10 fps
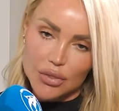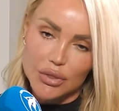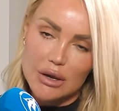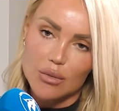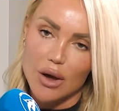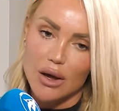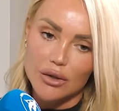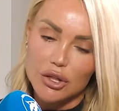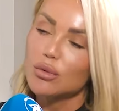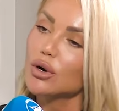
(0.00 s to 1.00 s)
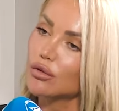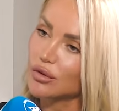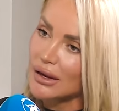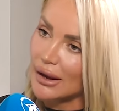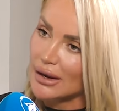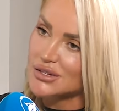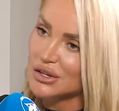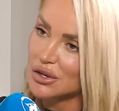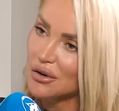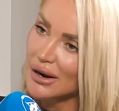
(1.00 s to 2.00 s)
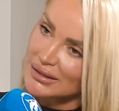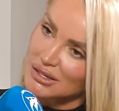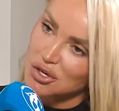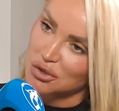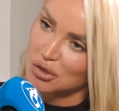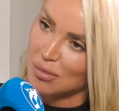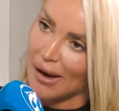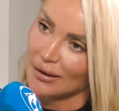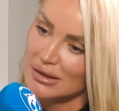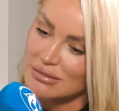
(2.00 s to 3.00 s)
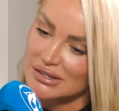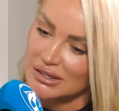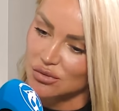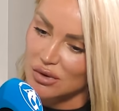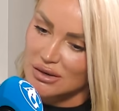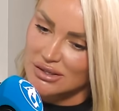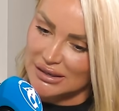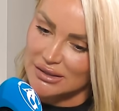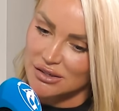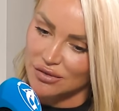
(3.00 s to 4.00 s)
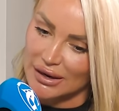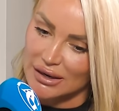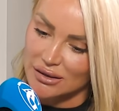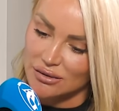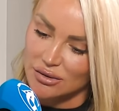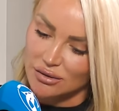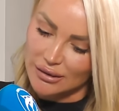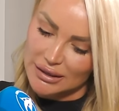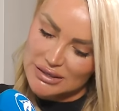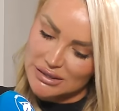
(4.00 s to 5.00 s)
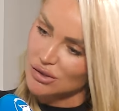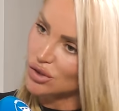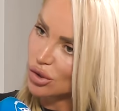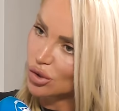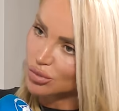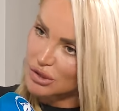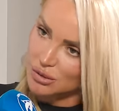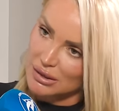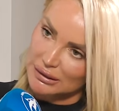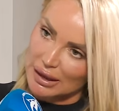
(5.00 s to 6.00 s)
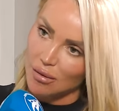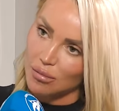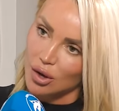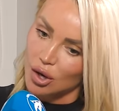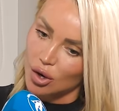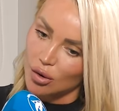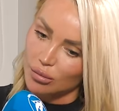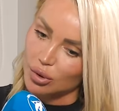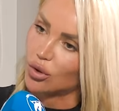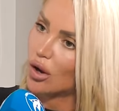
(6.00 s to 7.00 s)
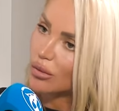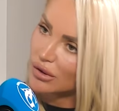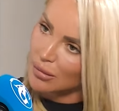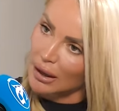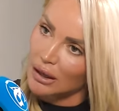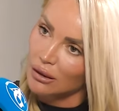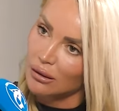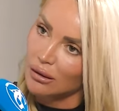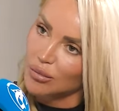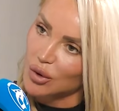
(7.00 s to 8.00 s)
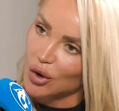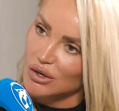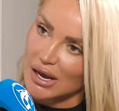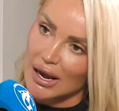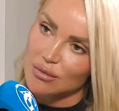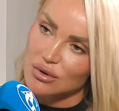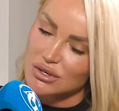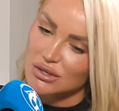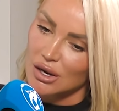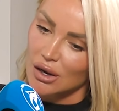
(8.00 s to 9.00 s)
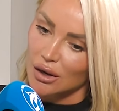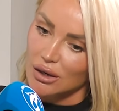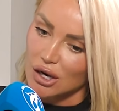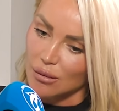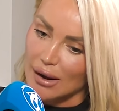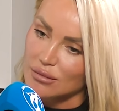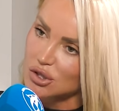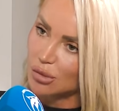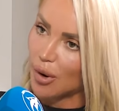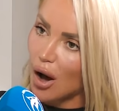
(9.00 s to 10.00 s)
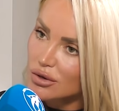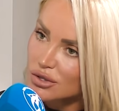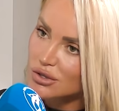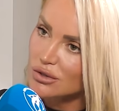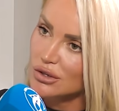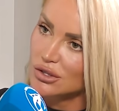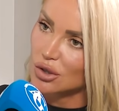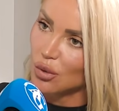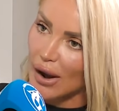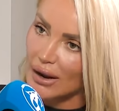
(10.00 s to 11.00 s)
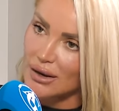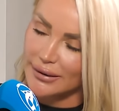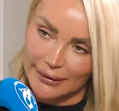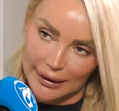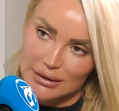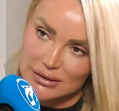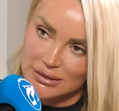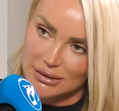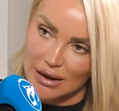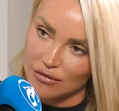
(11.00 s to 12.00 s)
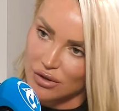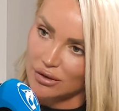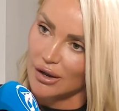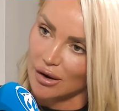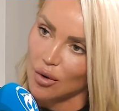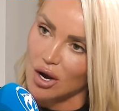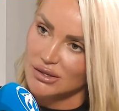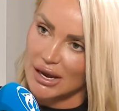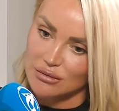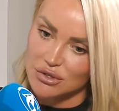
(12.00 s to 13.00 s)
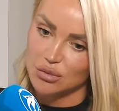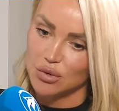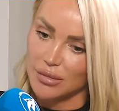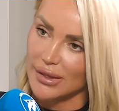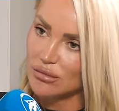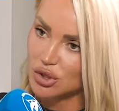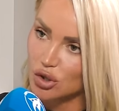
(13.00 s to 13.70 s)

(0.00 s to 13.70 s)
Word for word: they were they were lovely girls and they all had each other's back. There was this real sense of like like sisterhood between them, but not with me because I was, you know, I was the boss, as quiet and nice and everything that I was. I was the woman that was